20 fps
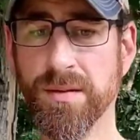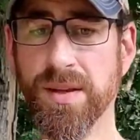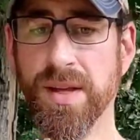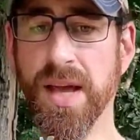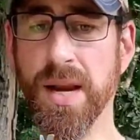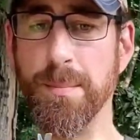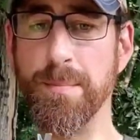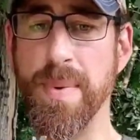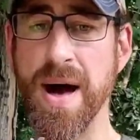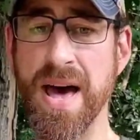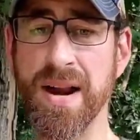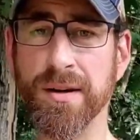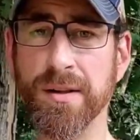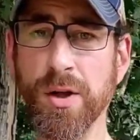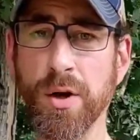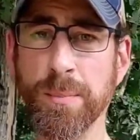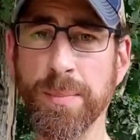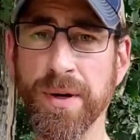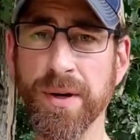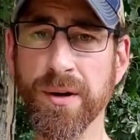Got a
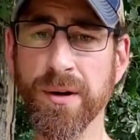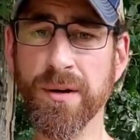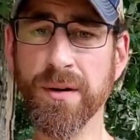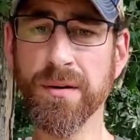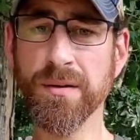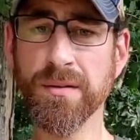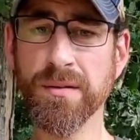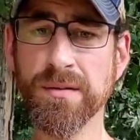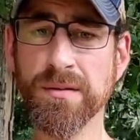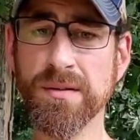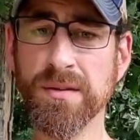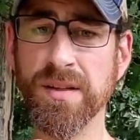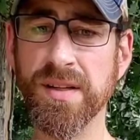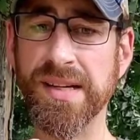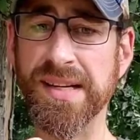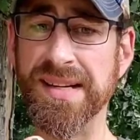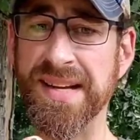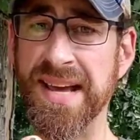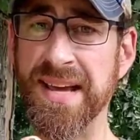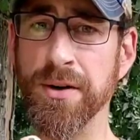bottle opener
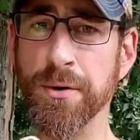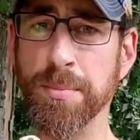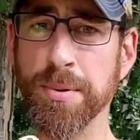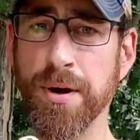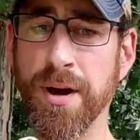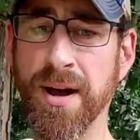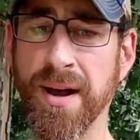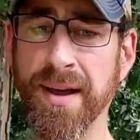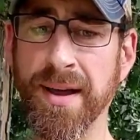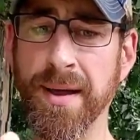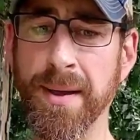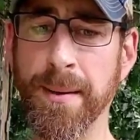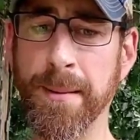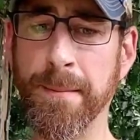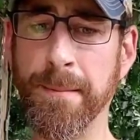and a nail pry.